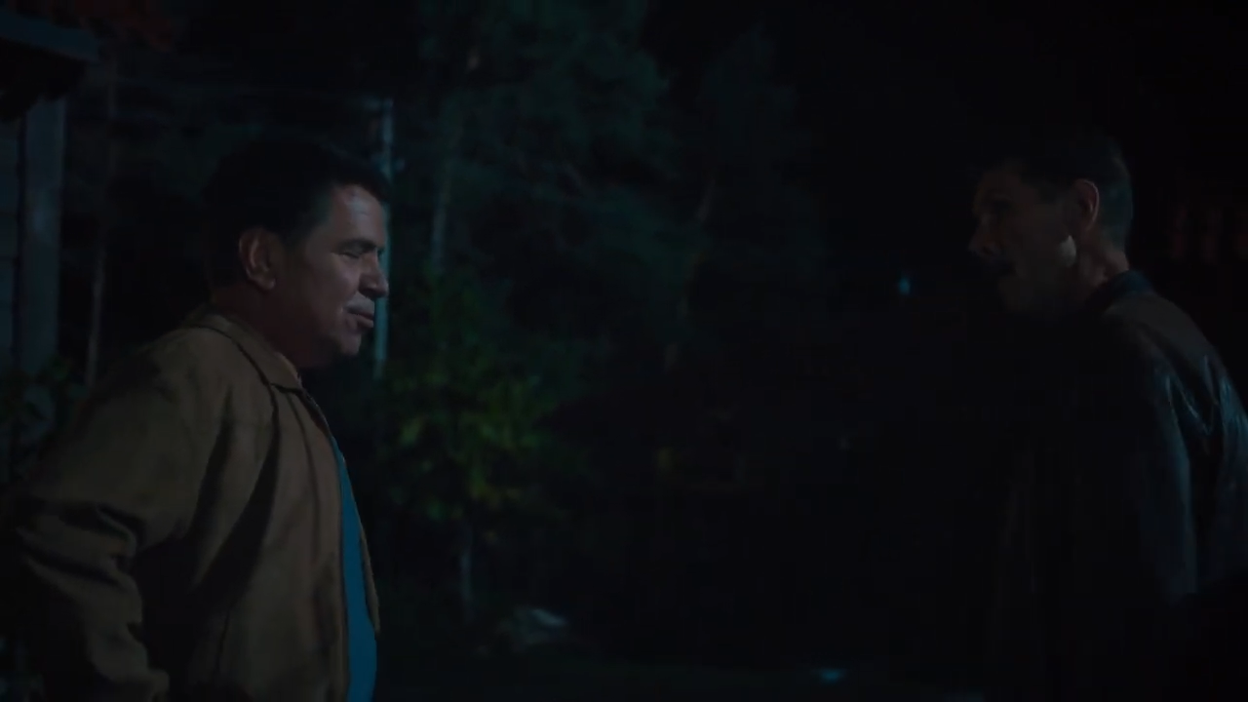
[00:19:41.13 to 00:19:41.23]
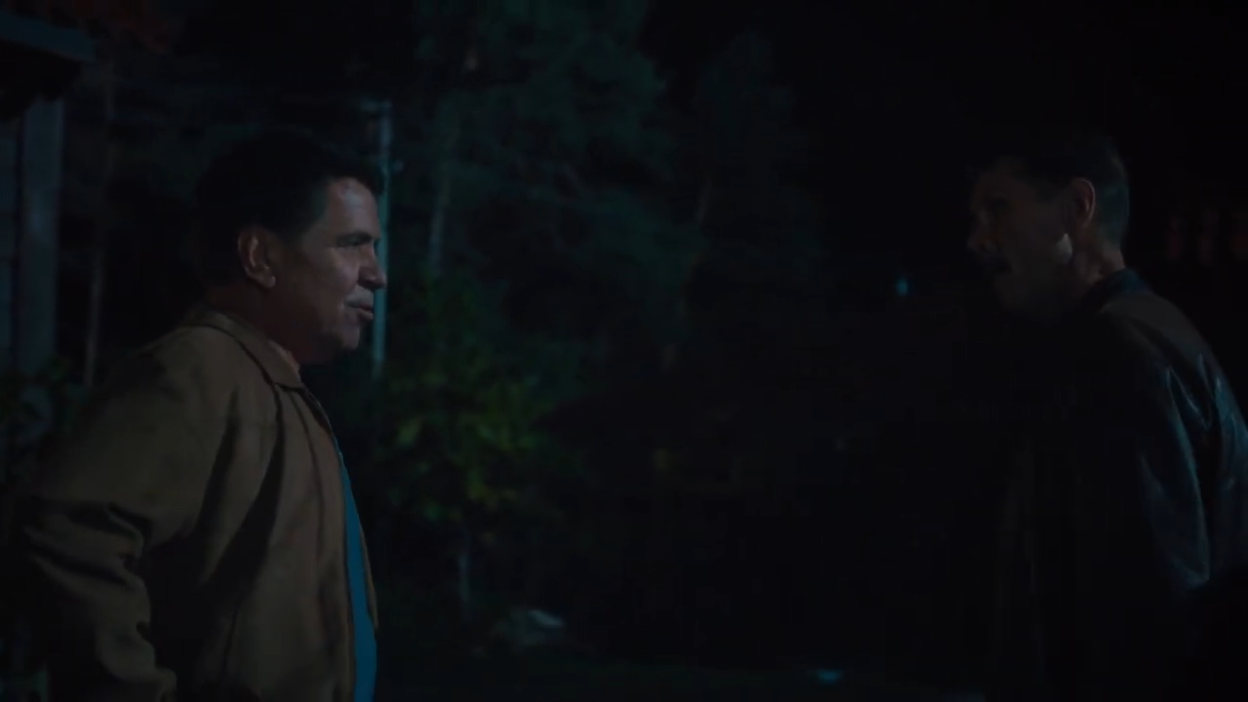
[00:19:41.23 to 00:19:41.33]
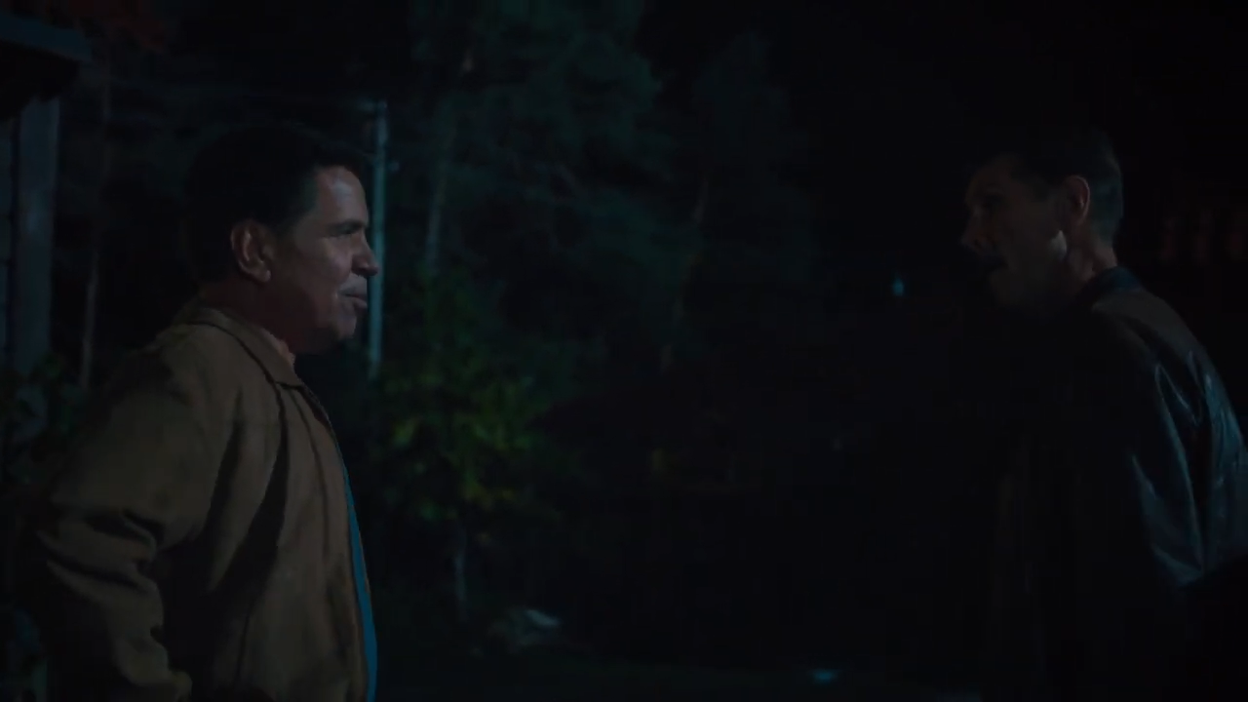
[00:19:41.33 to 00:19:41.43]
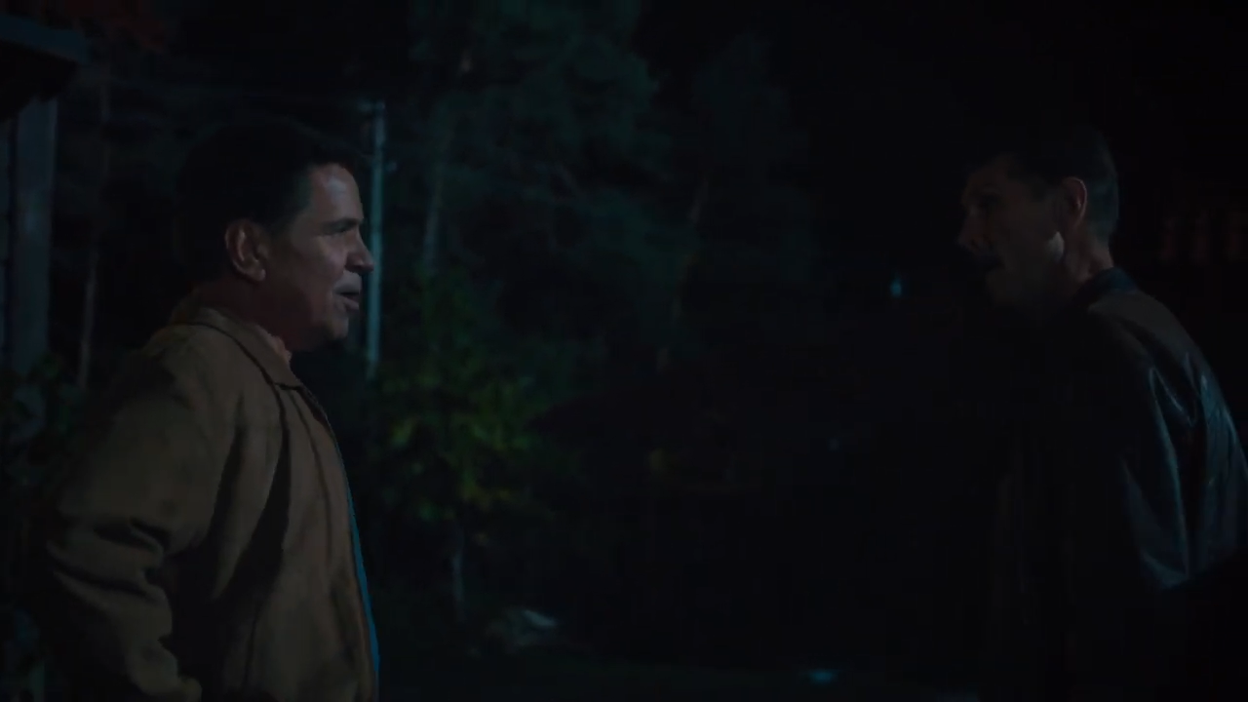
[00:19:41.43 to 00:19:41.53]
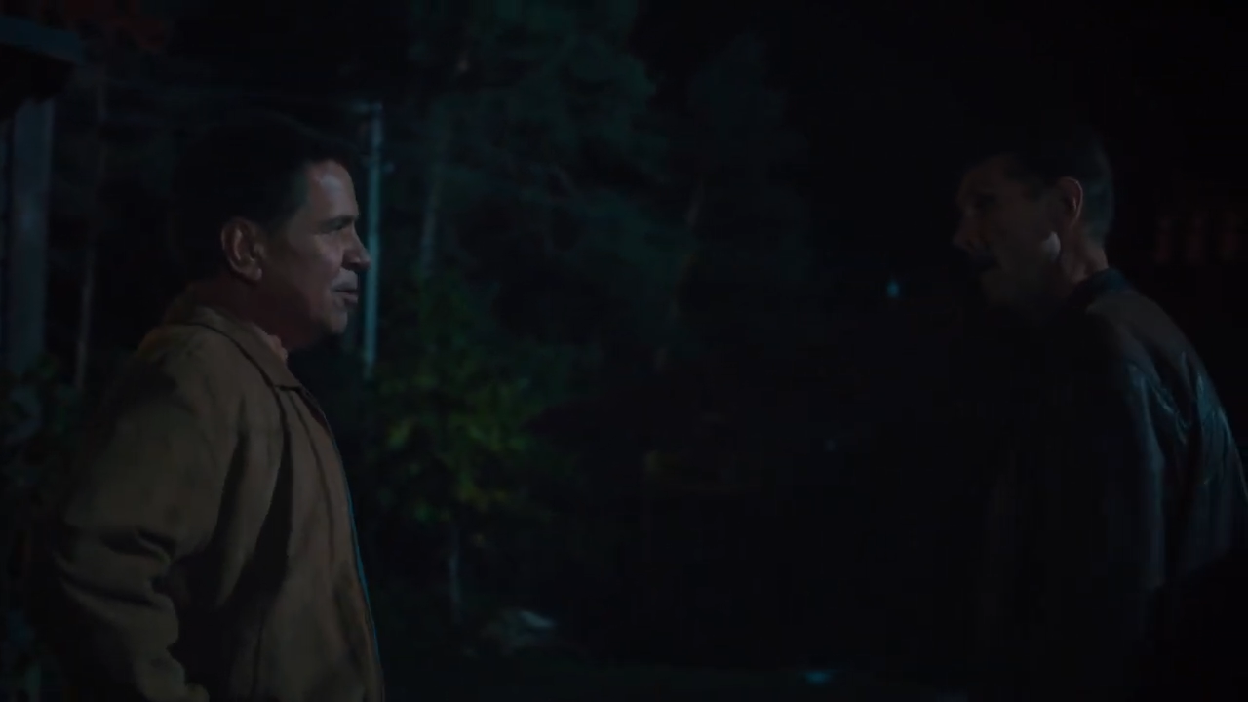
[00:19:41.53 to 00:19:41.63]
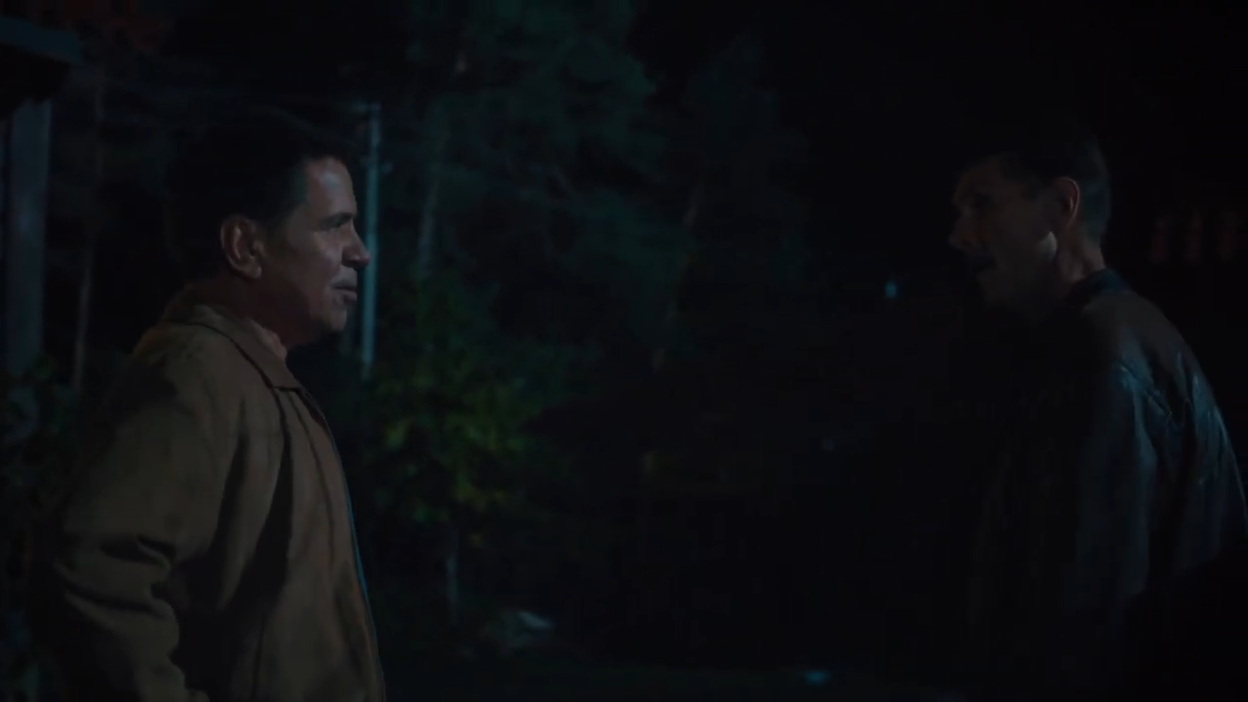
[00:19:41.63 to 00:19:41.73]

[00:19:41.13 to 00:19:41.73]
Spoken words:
false